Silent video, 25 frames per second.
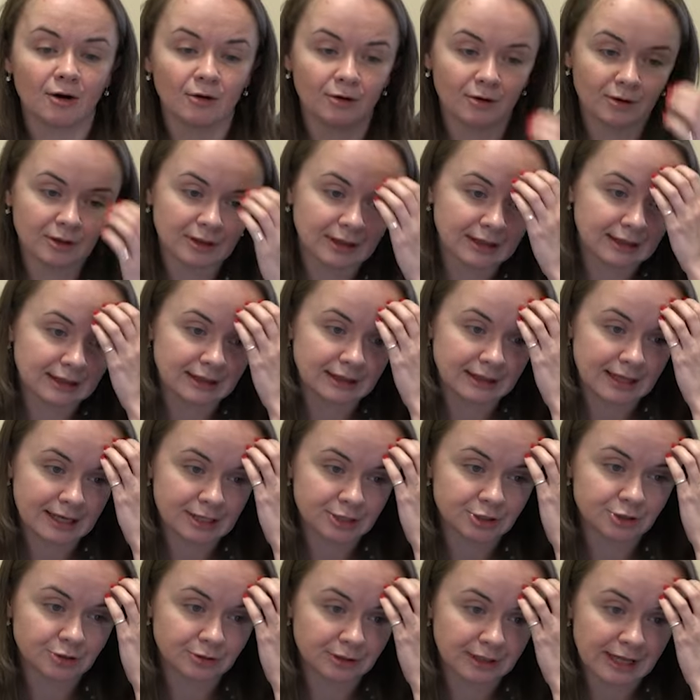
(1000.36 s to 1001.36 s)
on
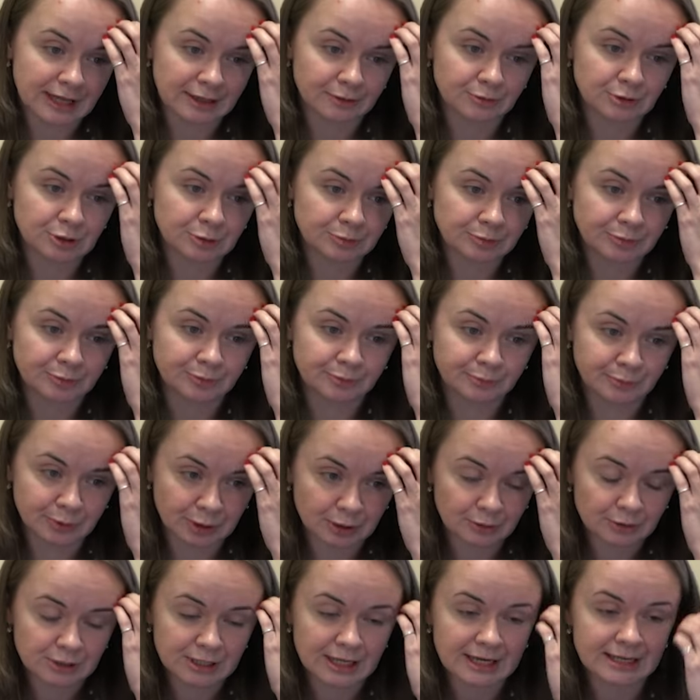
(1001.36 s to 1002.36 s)
natural language
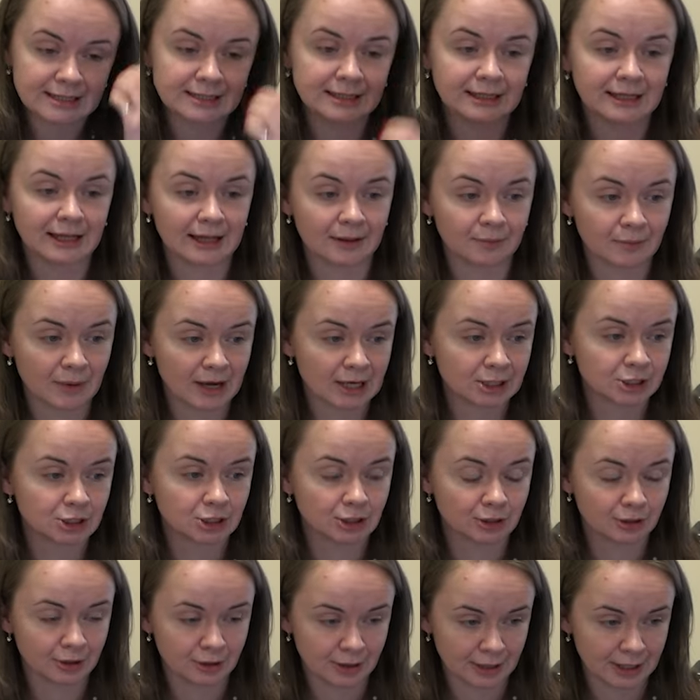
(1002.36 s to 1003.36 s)
processing and
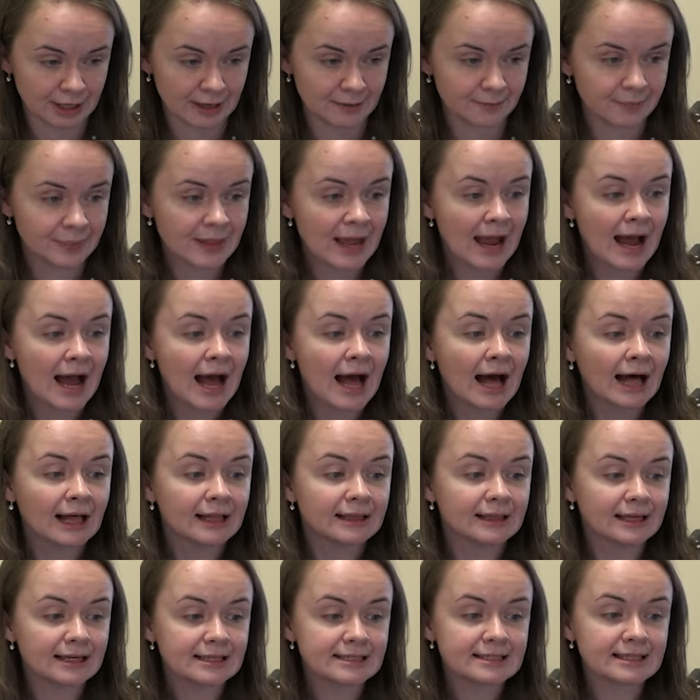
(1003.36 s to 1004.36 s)
machine learning.
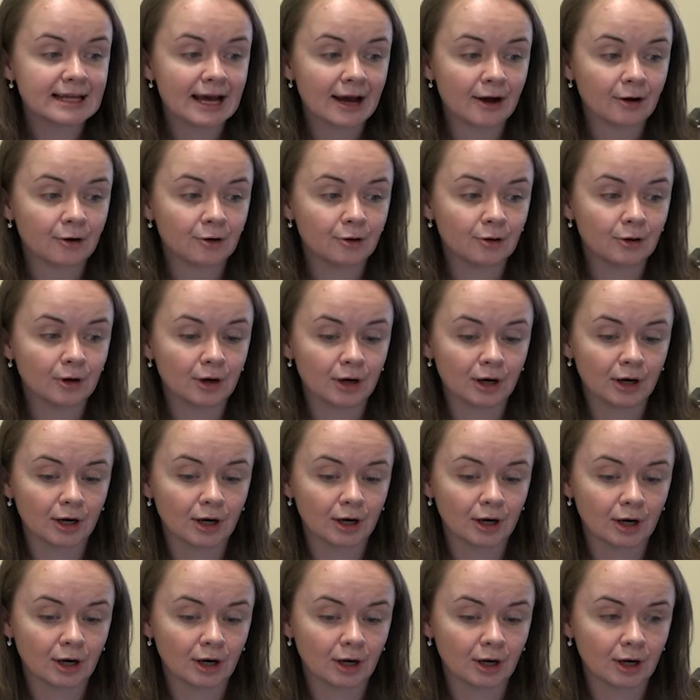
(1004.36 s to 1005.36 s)
Let's
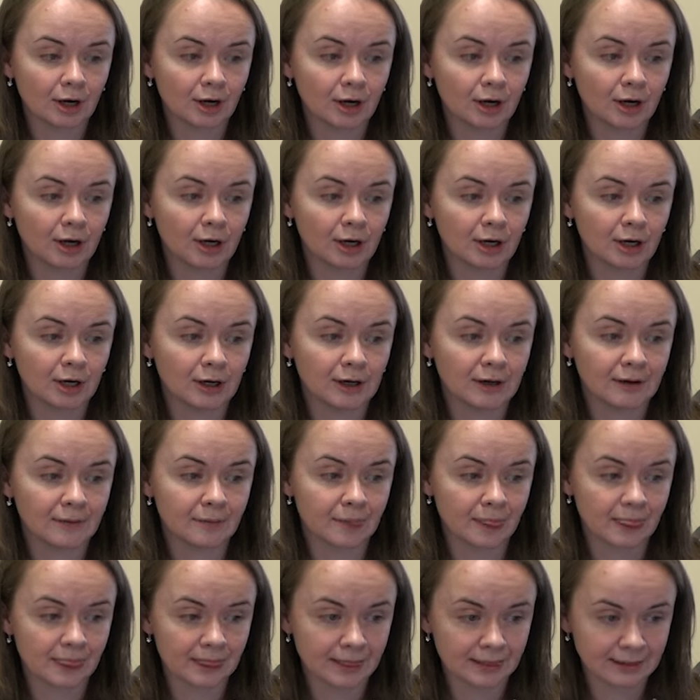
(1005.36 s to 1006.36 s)
now
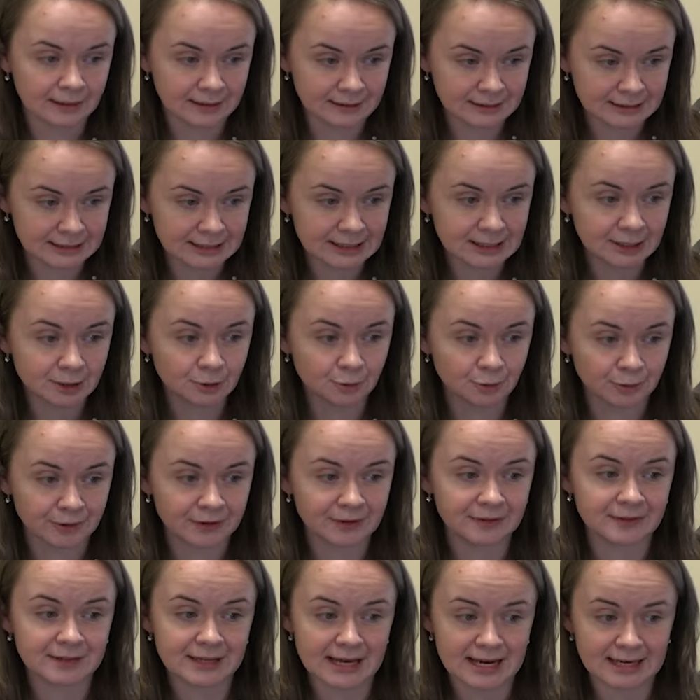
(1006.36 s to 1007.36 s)
deal
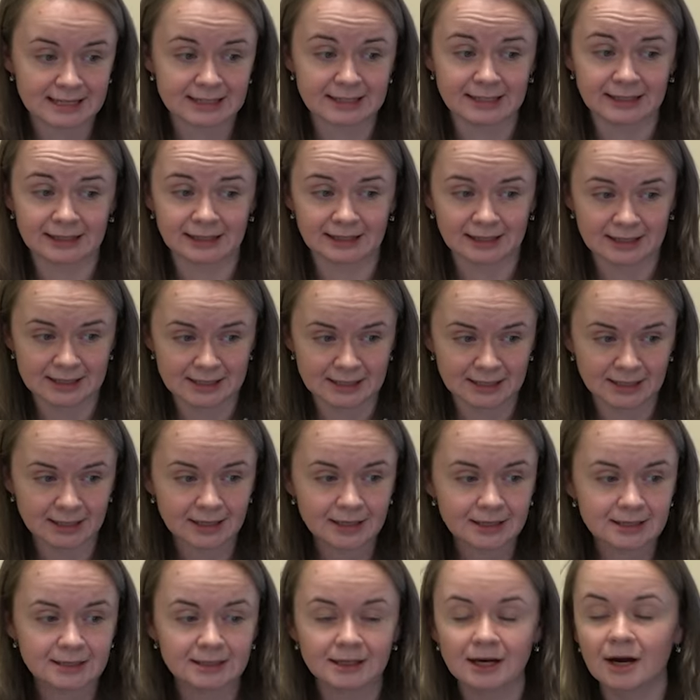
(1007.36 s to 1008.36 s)
with text
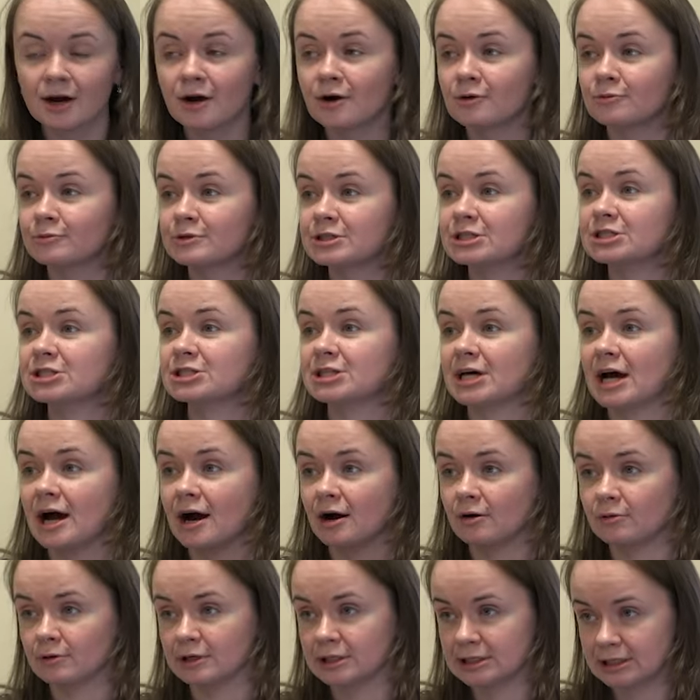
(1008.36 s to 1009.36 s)
analytics, which is
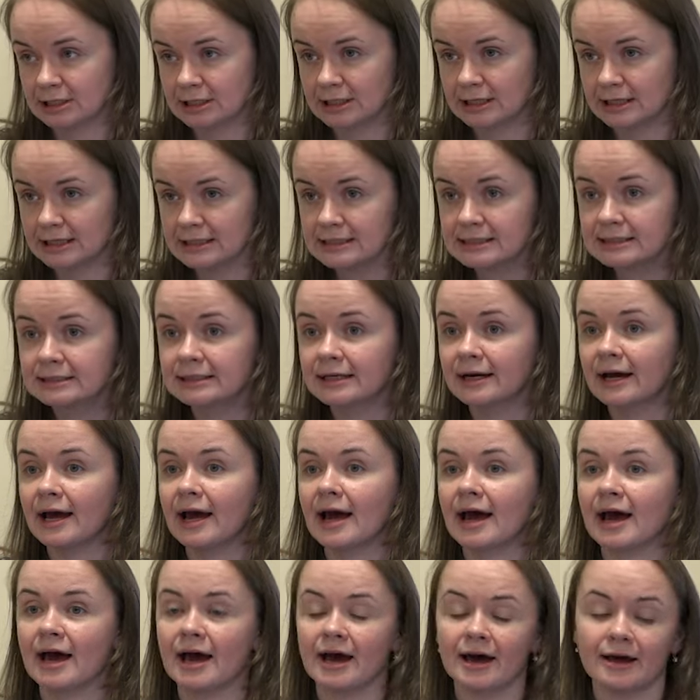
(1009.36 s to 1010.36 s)
our task
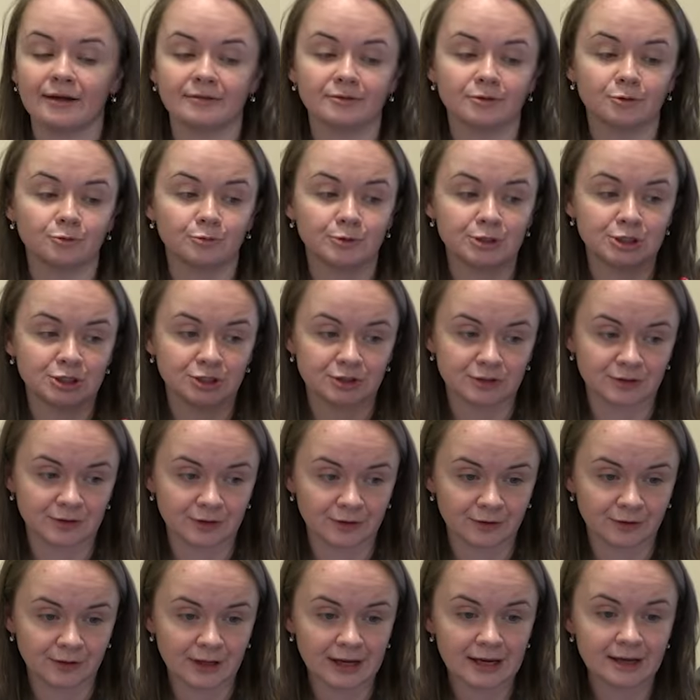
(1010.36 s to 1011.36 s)
and which is
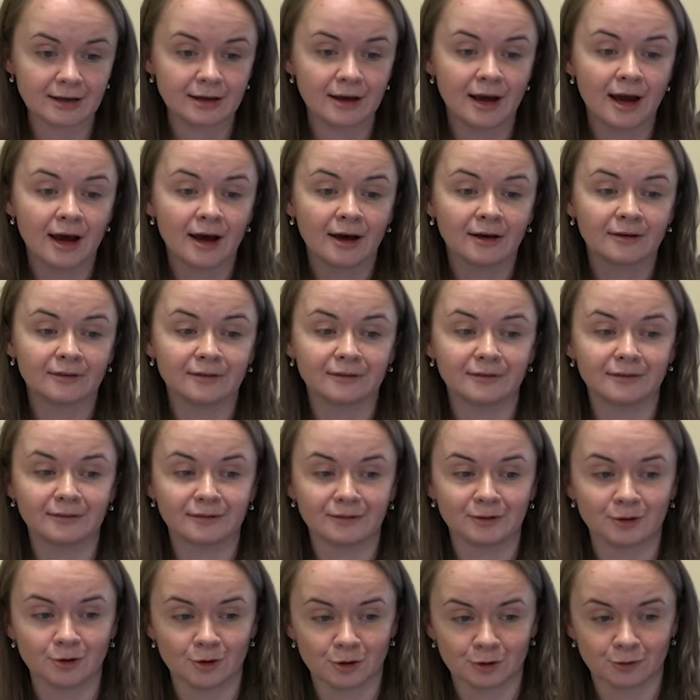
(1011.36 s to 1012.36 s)
the thing
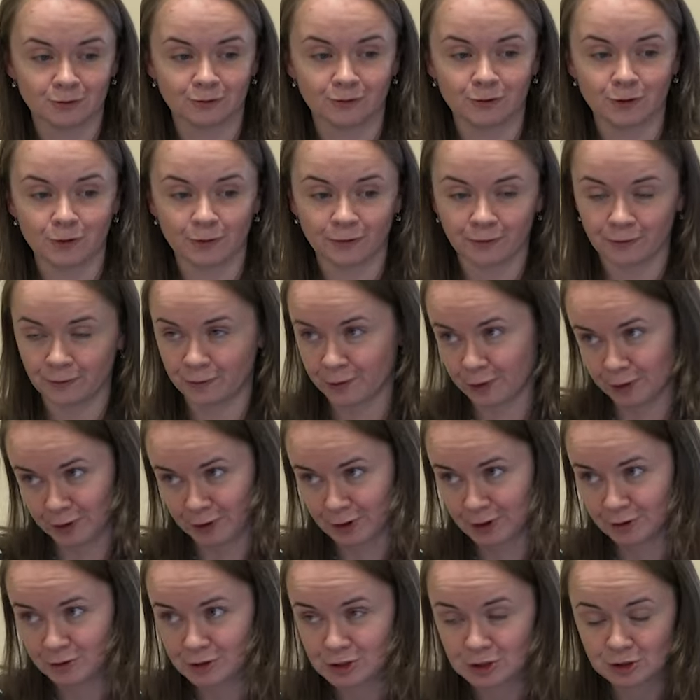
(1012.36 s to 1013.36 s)
not for
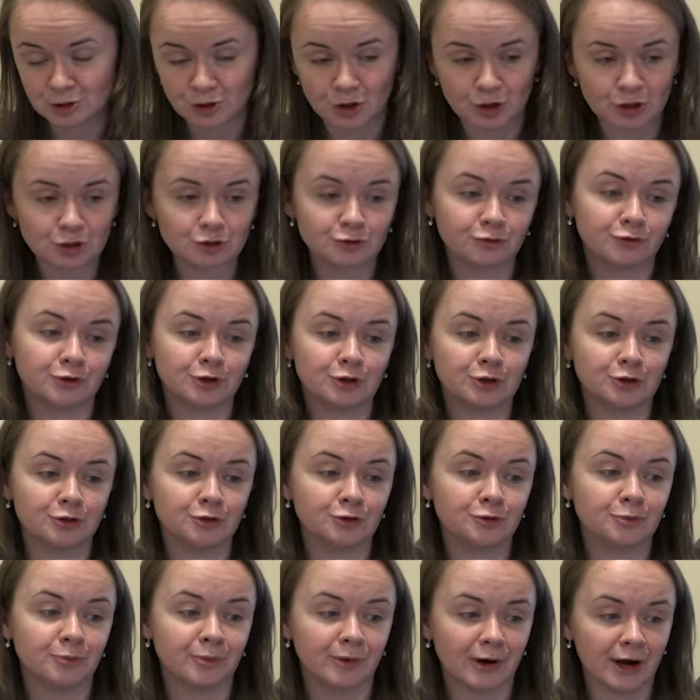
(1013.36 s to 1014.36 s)
further research for
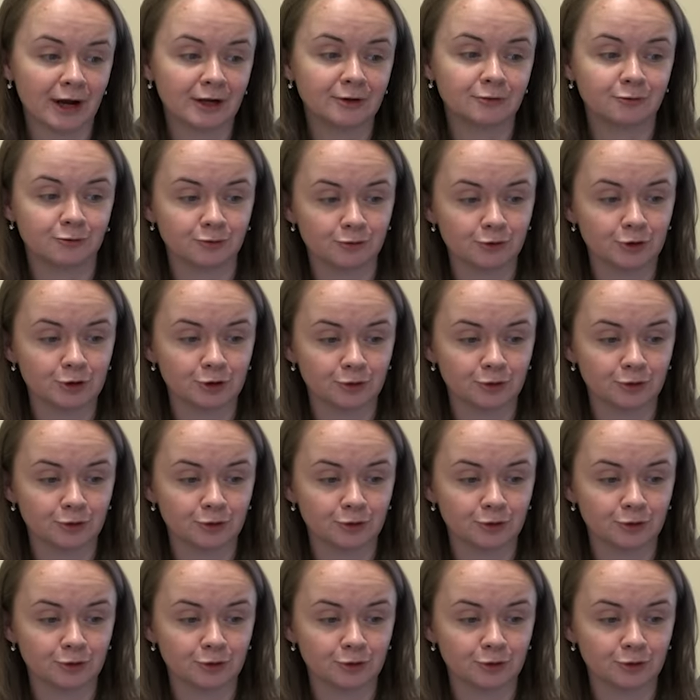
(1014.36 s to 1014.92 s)
you, but for